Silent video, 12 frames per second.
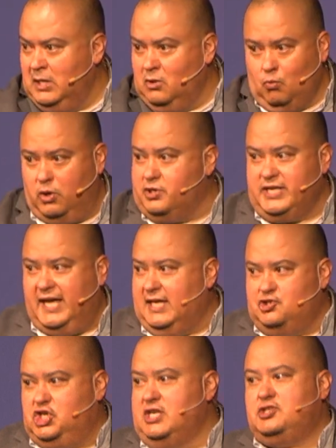We're
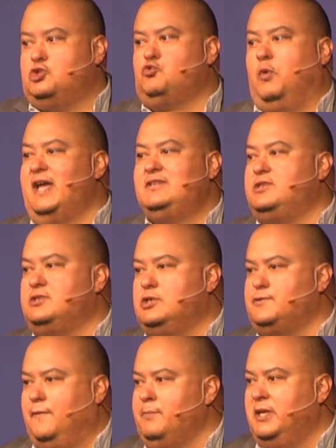dead. Jesus raises us
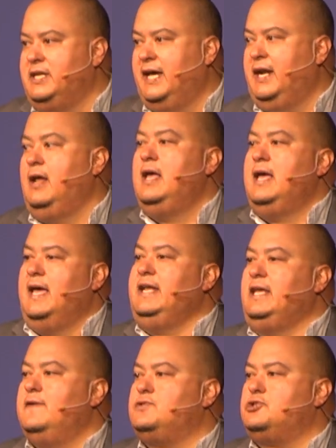from the dead and he
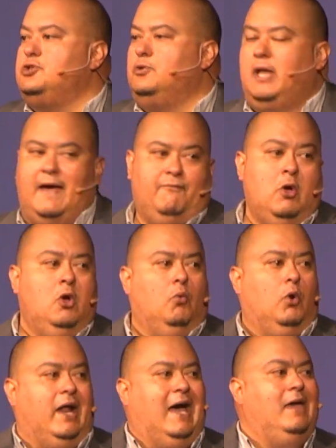gives us new life.
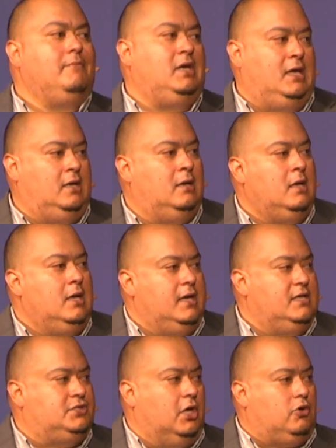What I mean
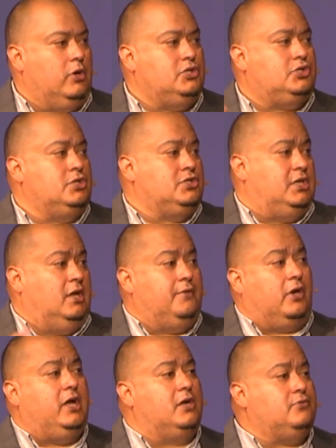is that Christians in other
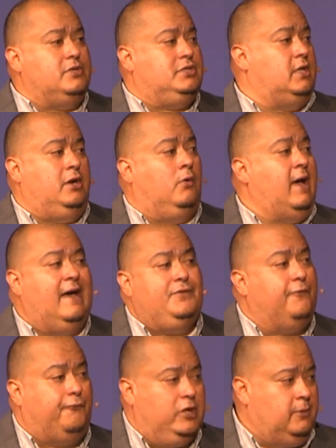countries, they don't have the
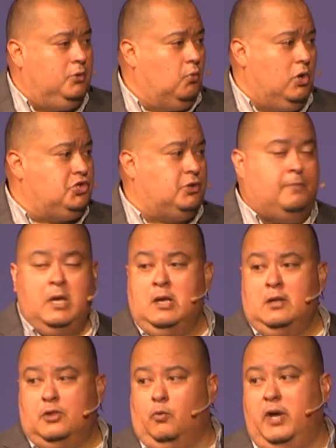freedom to worship
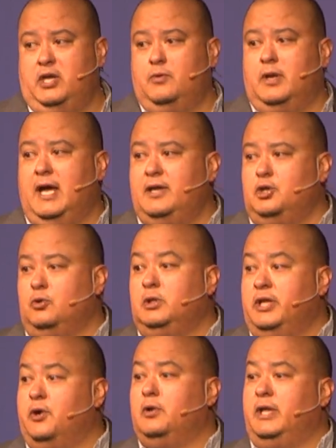the way you and I do.
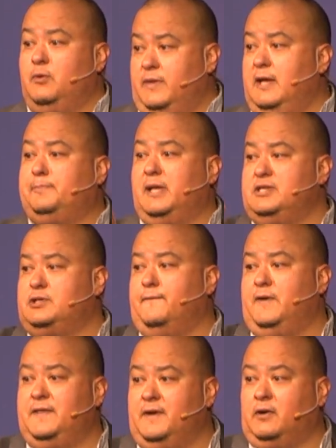Literally, when they place their
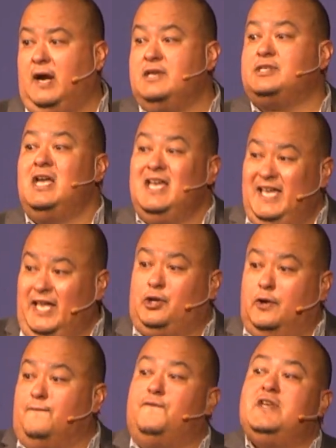faith in Christ, it
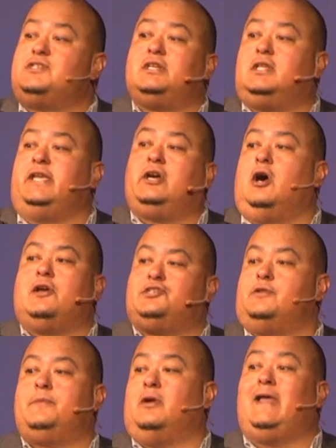could physically cost
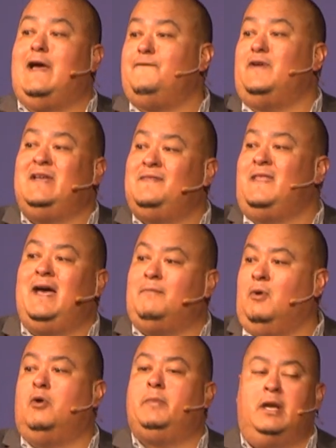them their life in that
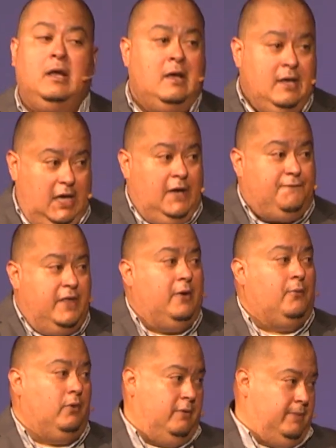moment if they
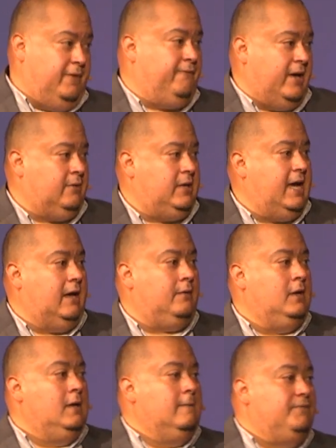were to be found out.
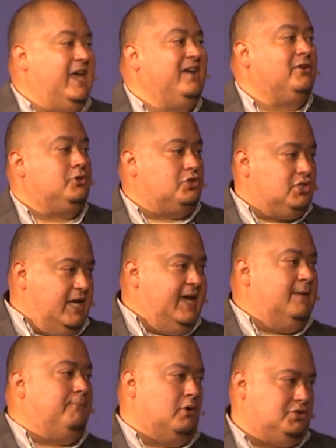They
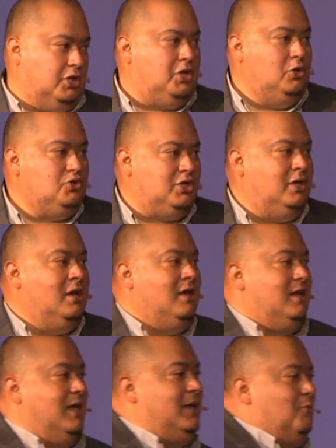understand persecution
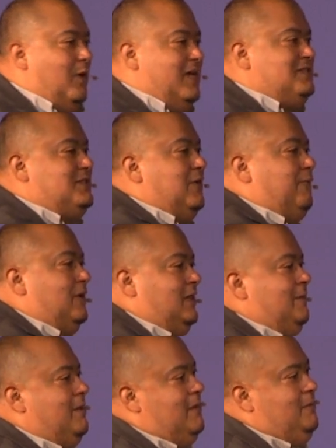in ways differently,
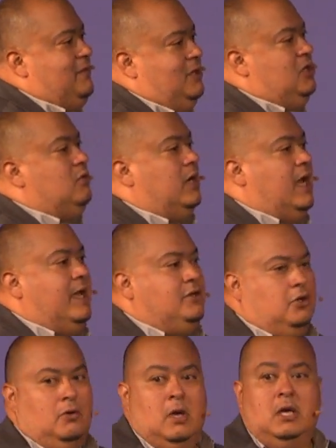maybe, than you and I
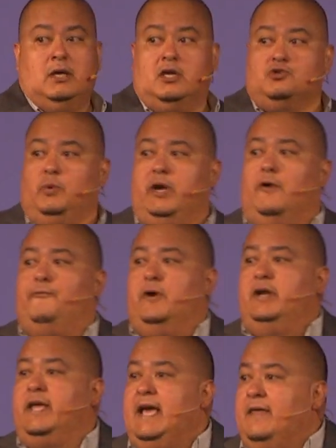do, because we are free to
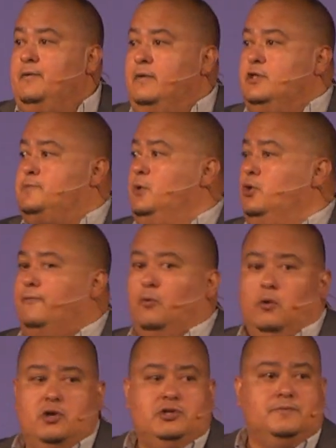gather in this beautiful
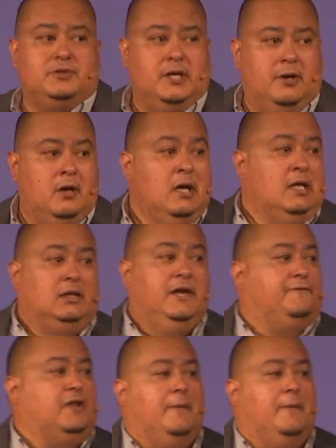worship center, lift up